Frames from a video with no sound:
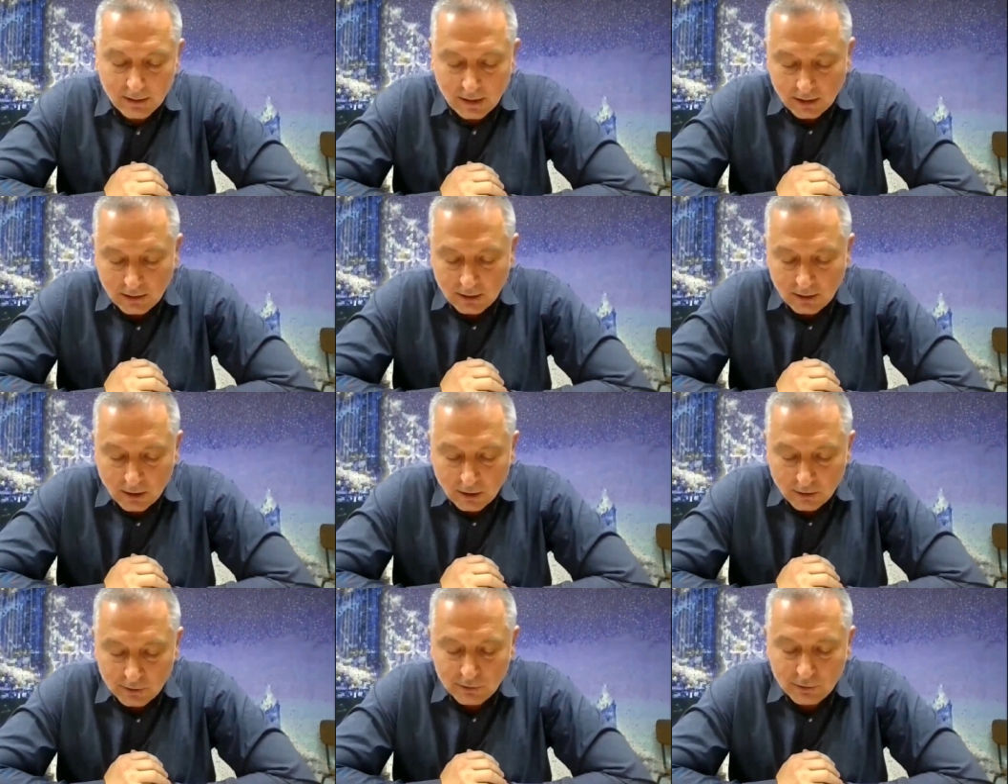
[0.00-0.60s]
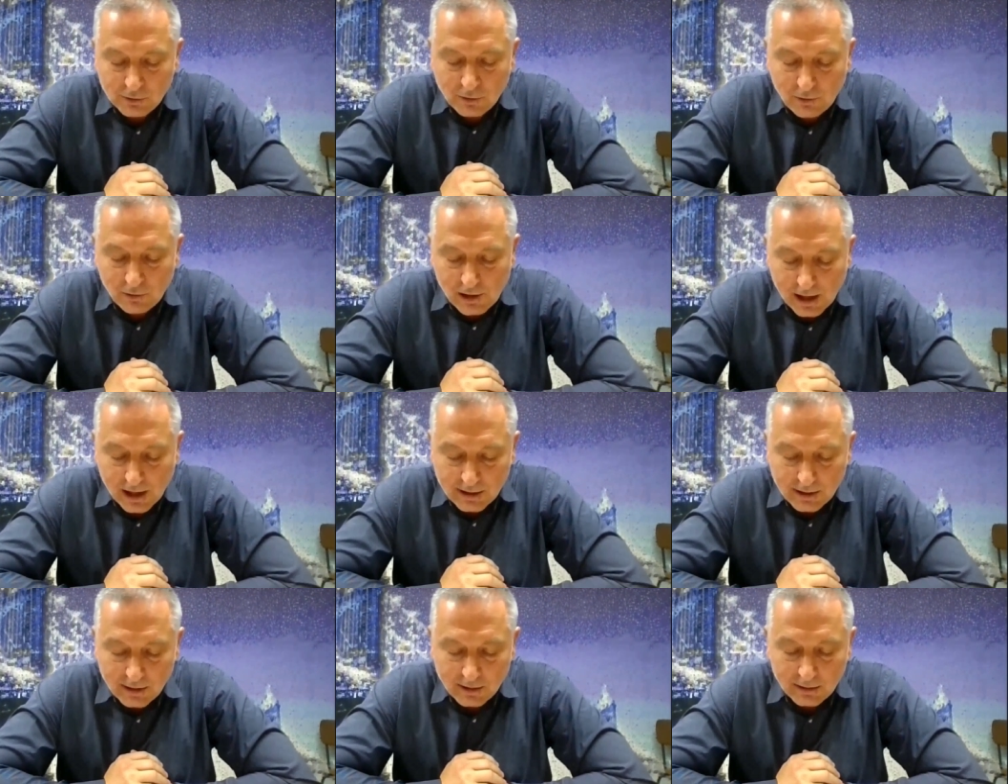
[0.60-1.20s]
yet also
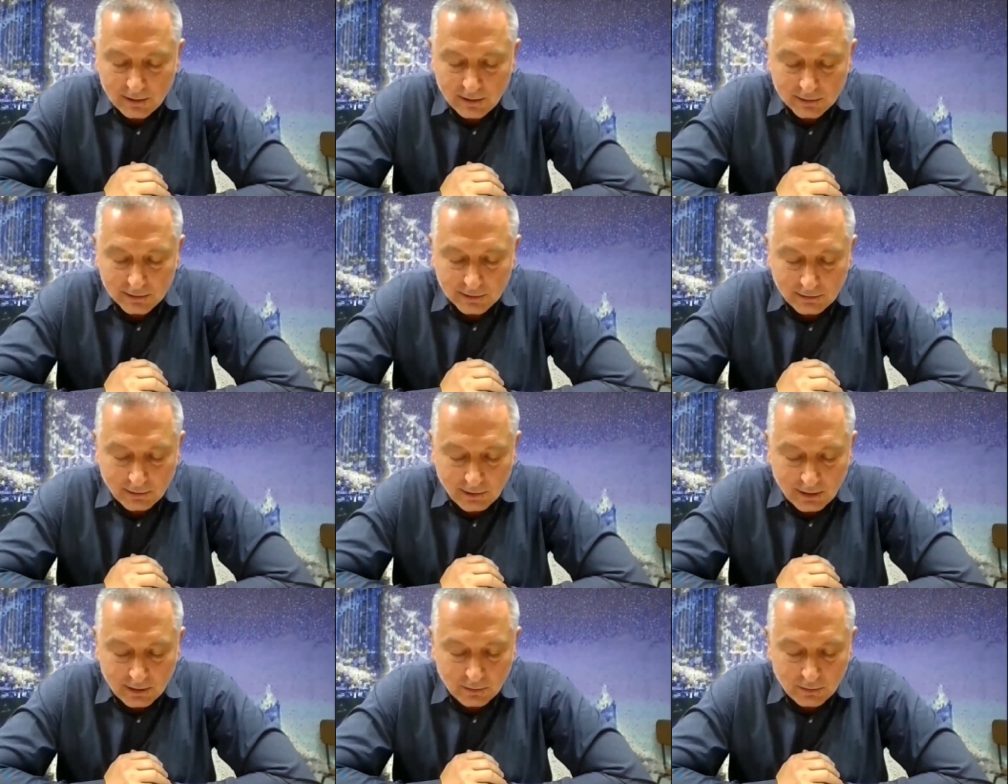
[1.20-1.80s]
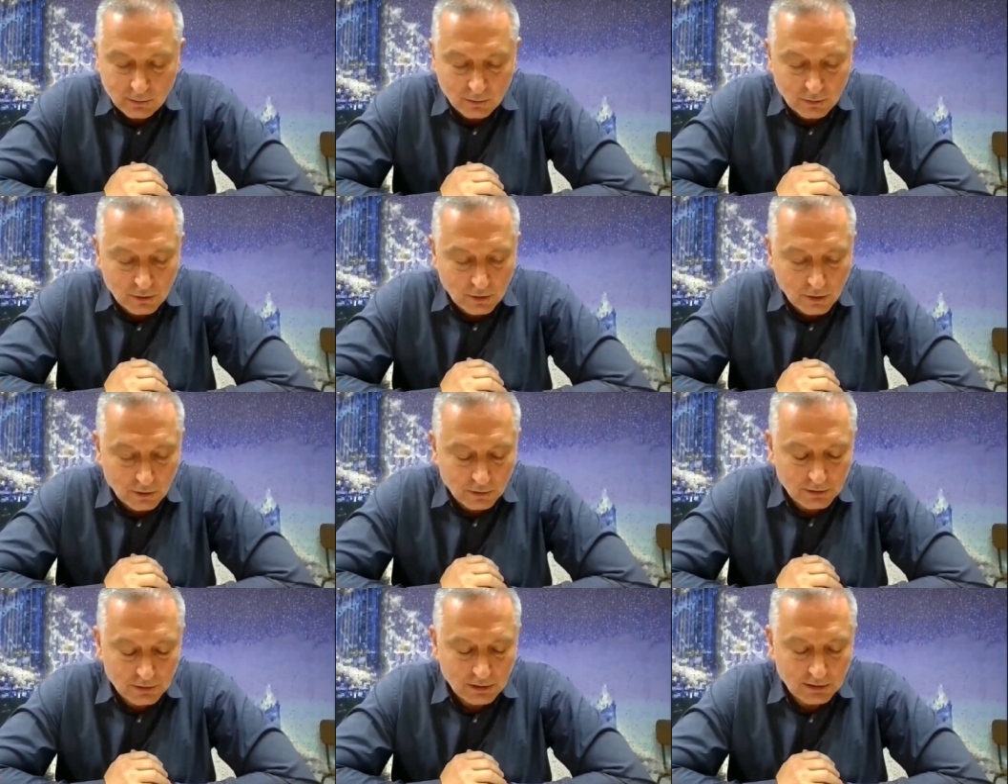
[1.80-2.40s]
lacking the strength to
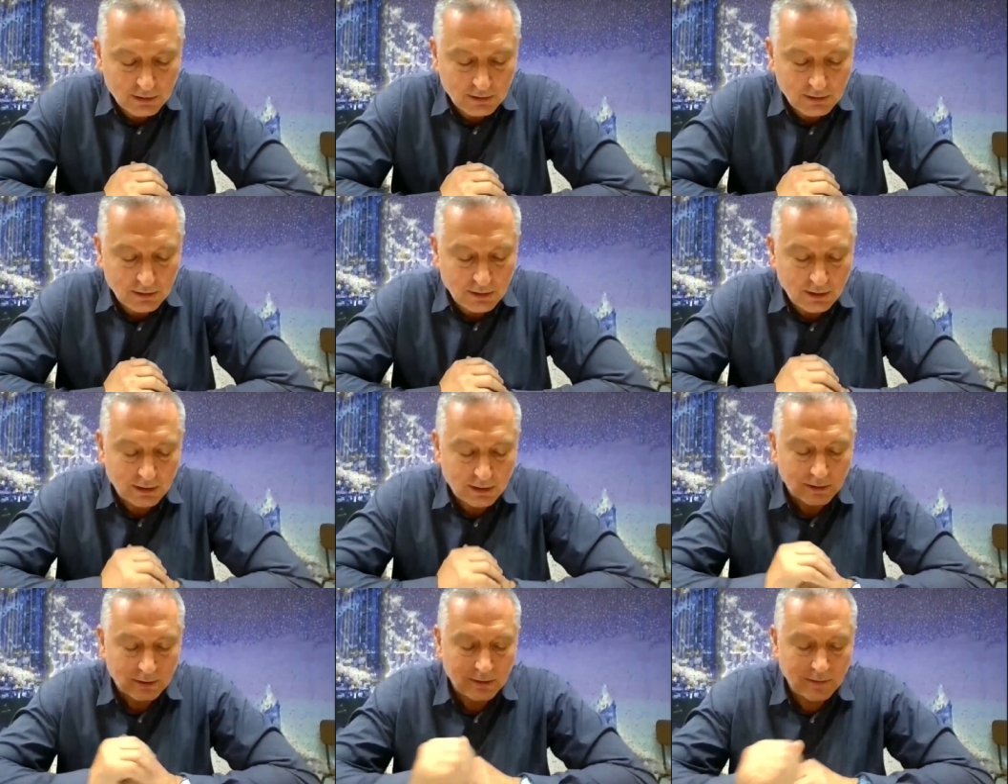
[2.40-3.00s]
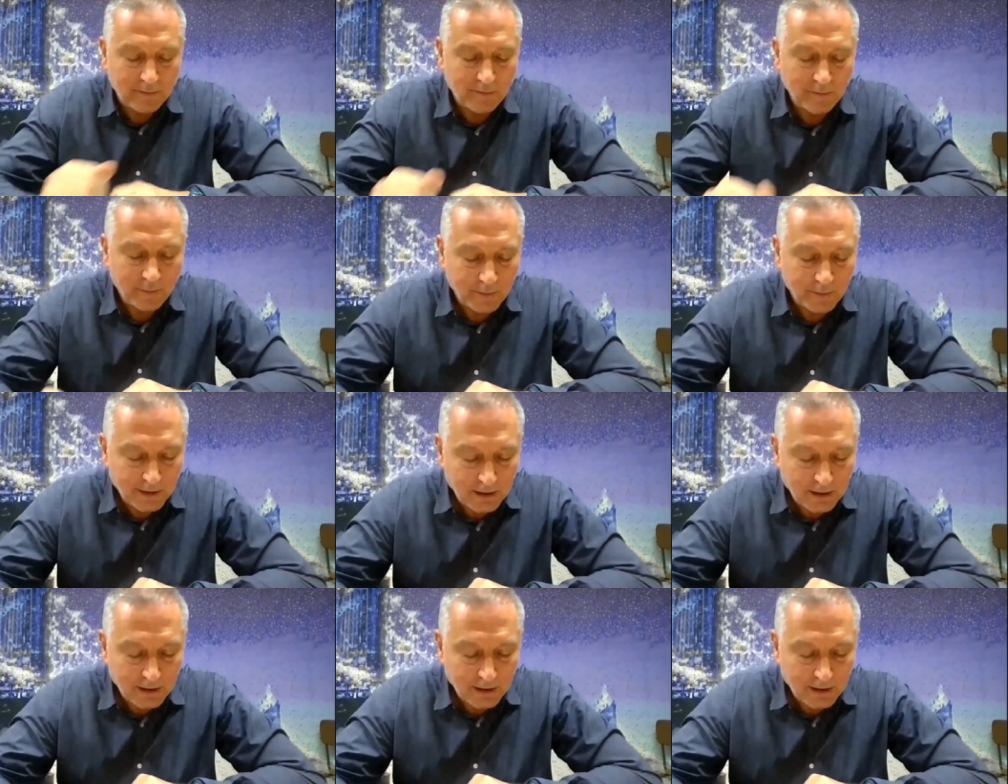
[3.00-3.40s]
hold it in.